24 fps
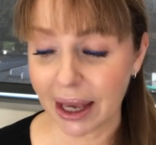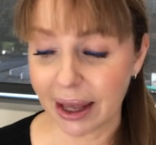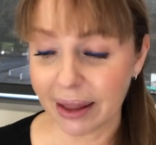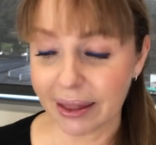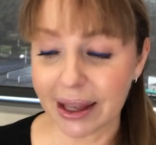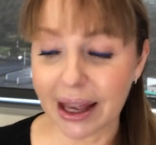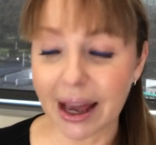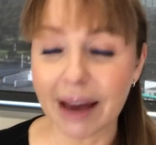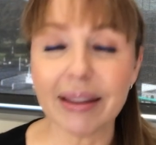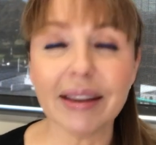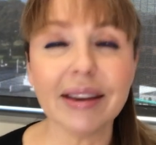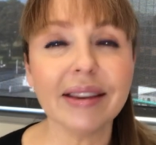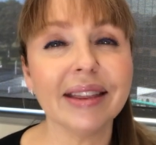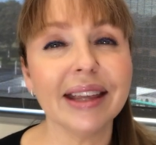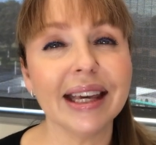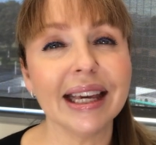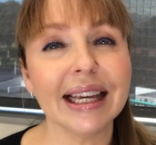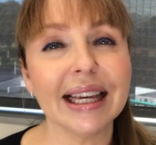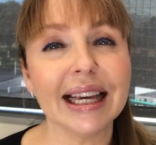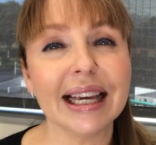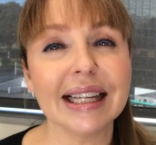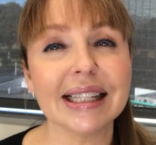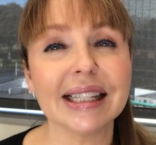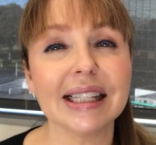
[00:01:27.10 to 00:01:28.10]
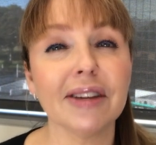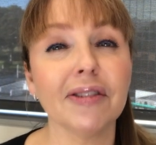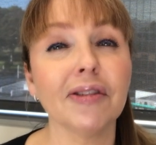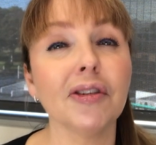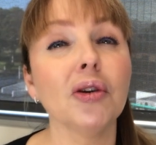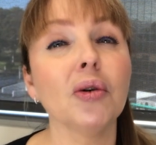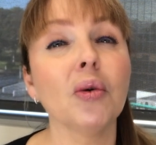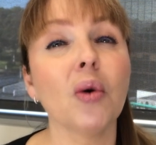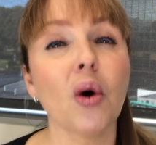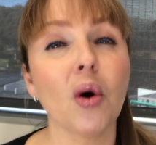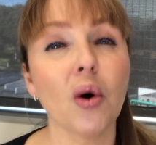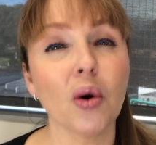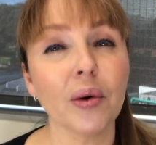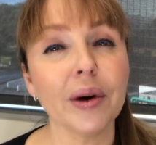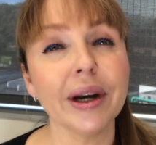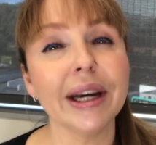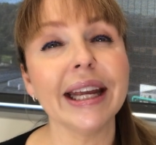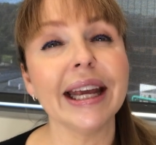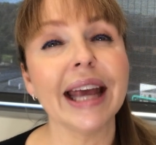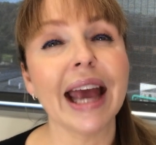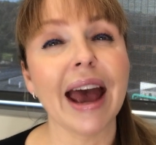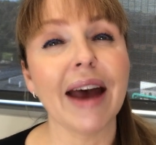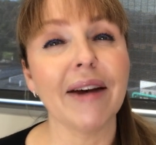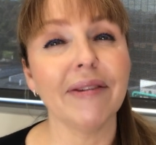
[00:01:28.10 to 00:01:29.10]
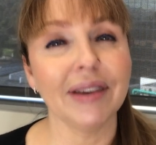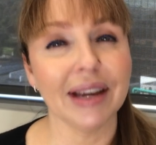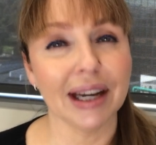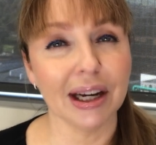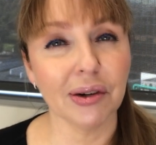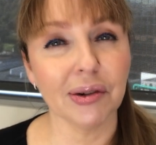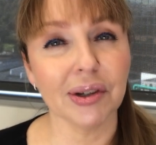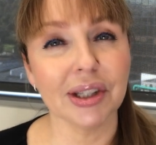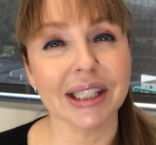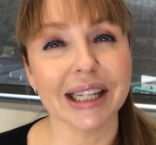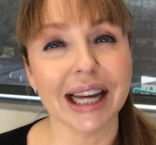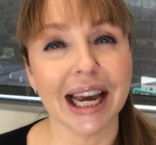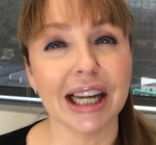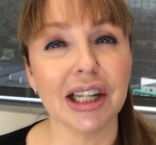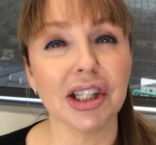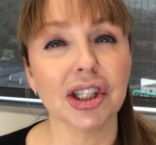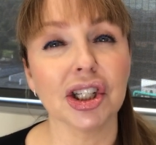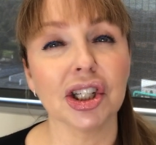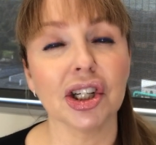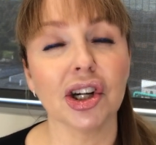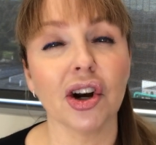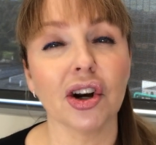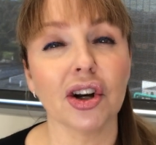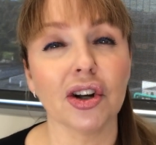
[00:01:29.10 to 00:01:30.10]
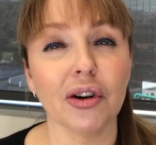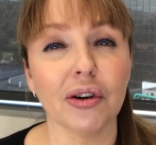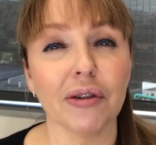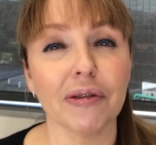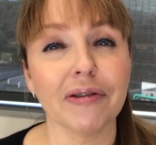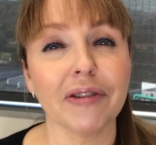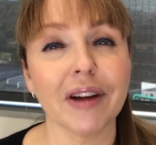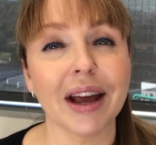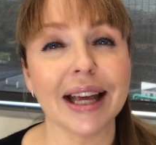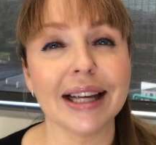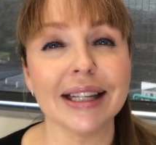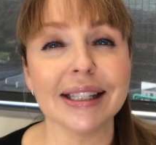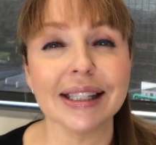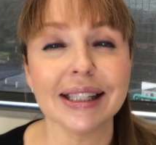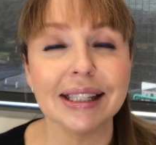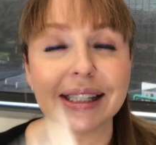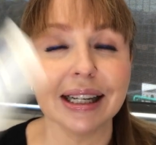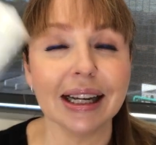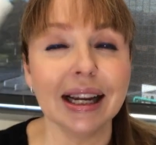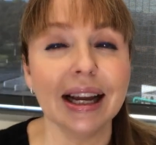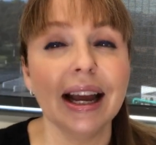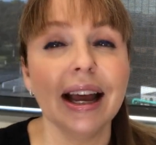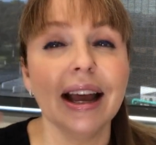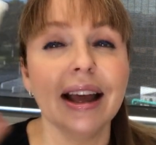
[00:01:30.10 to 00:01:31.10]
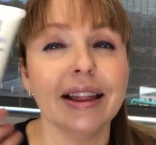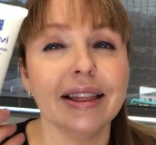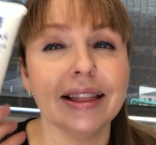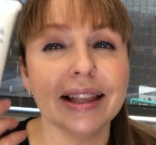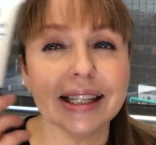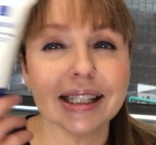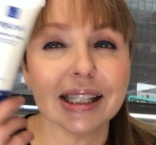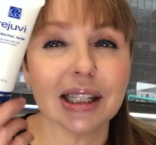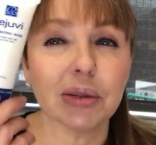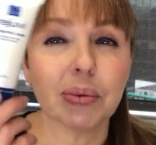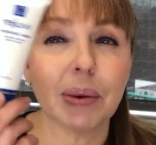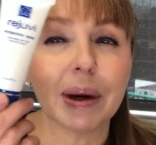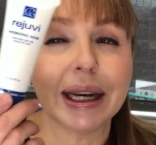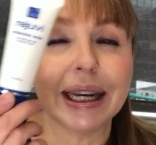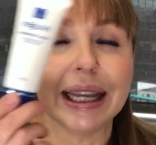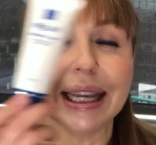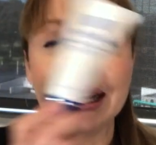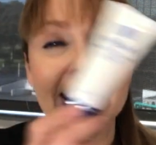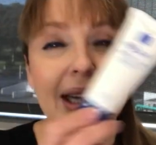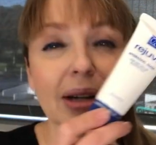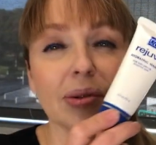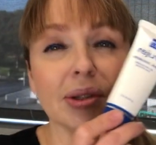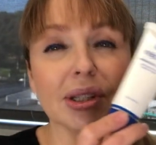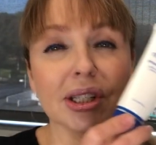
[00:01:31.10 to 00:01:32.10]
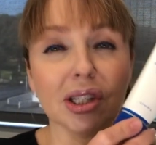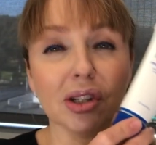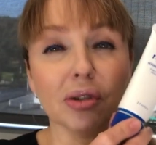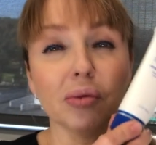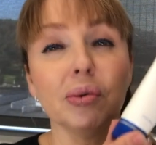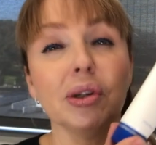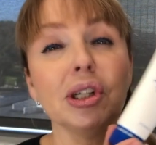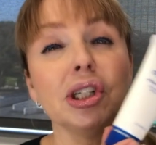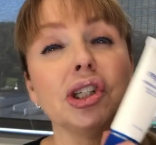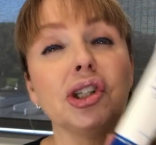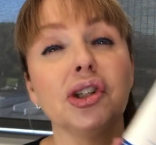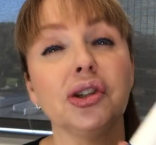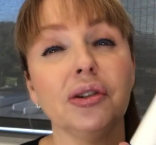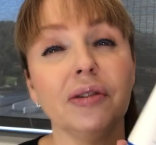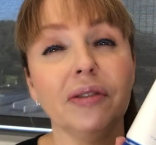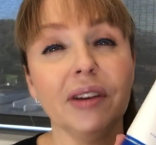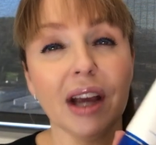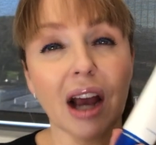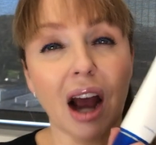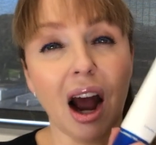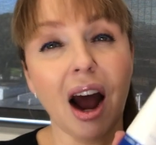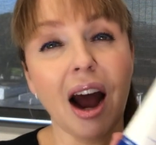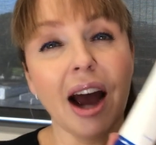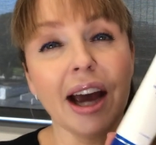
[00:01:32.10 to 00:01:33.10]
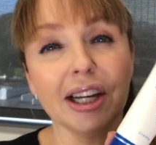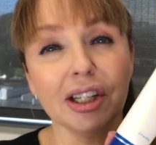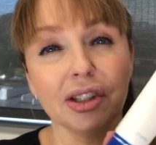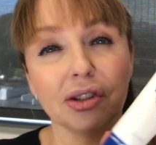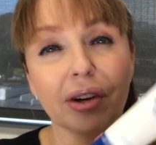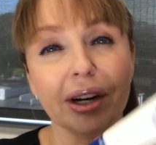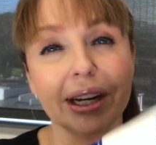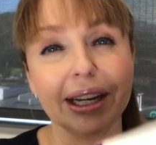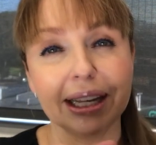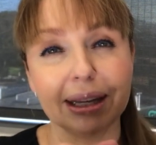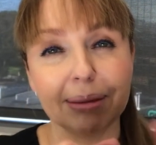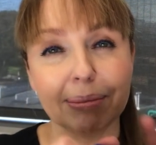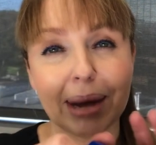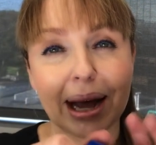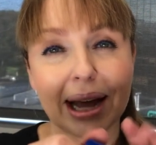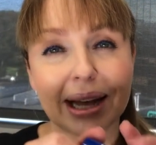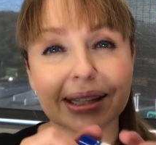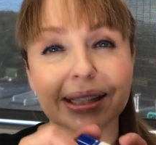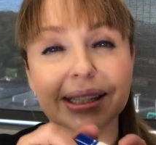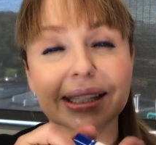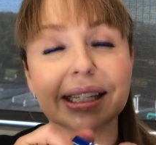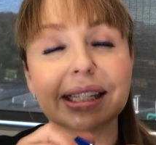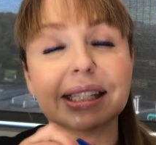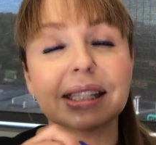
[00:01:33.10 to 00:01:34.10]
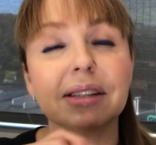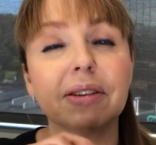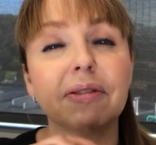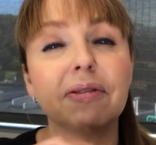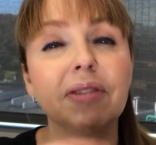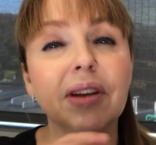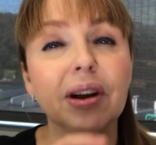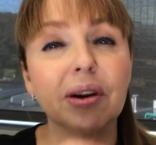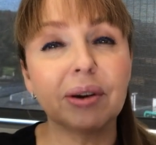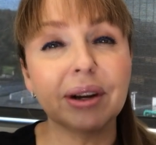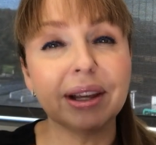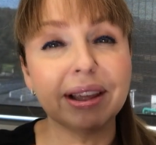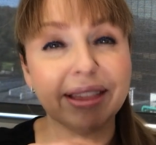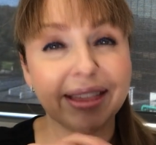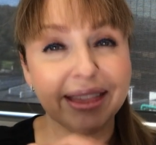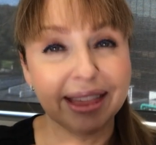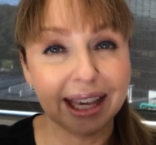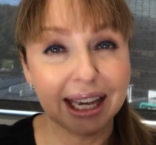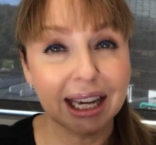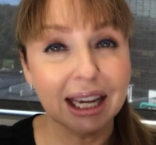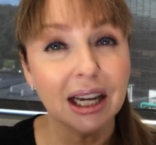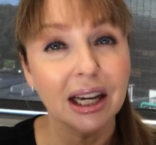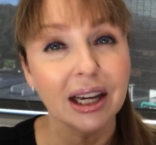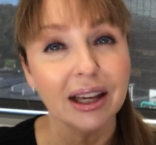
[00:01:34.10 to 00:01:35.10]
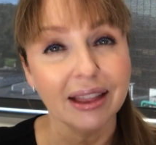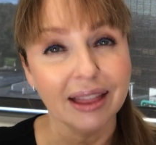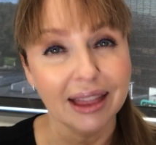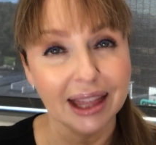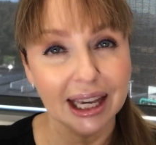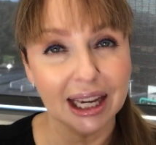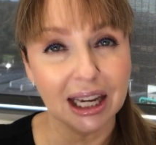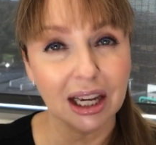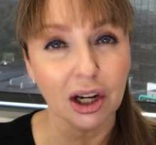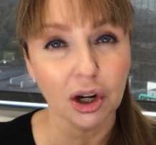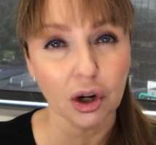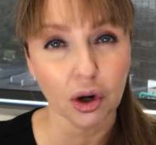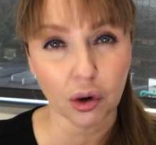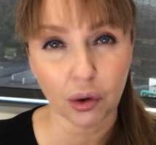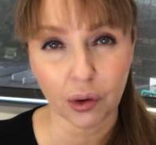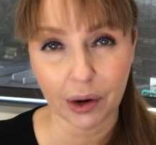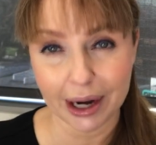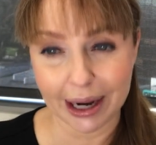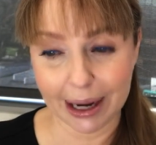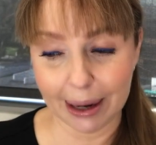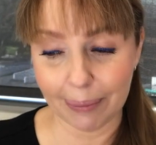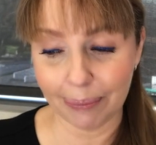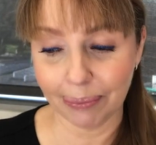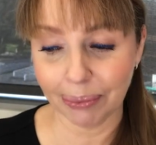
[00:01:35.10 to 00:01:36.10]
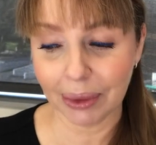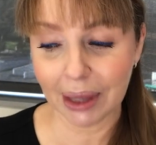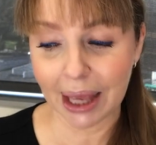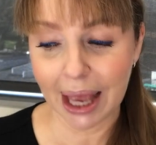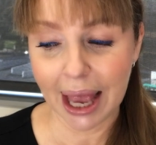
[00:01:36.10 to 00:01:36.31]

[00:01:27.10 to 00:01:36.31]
The other thing is, if you already have irritation on your face, this one here is the Rejuvi Hydrating Mask. It's a very thick cream.